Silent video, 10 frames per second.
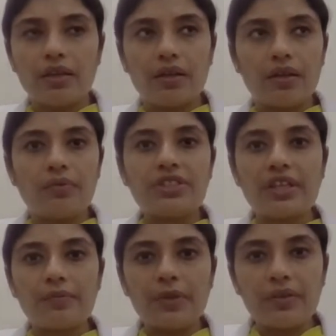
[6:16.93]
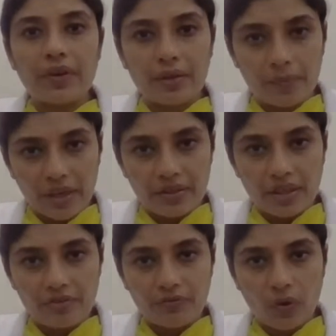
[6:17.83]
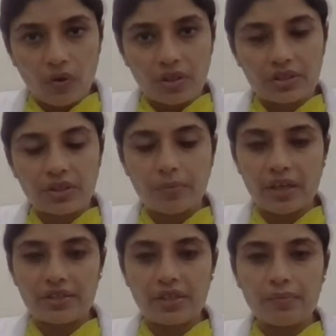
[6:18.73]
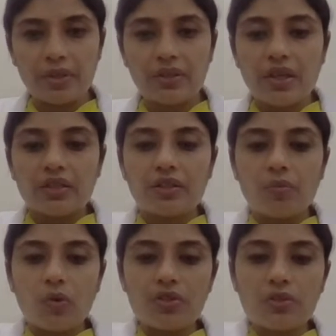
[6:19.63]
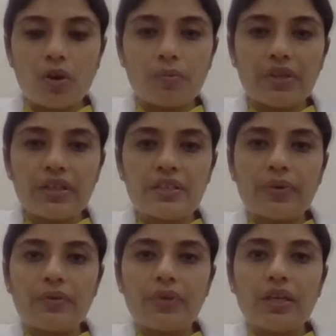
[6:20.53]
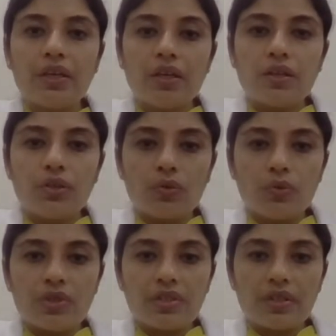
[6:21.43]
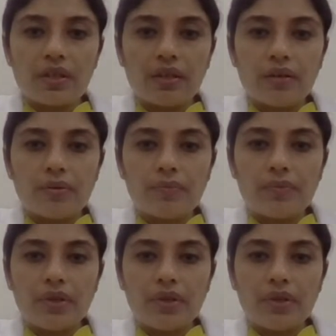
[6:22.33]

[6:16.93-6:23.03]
which have been recommended for the brushing, but the most common is when we use a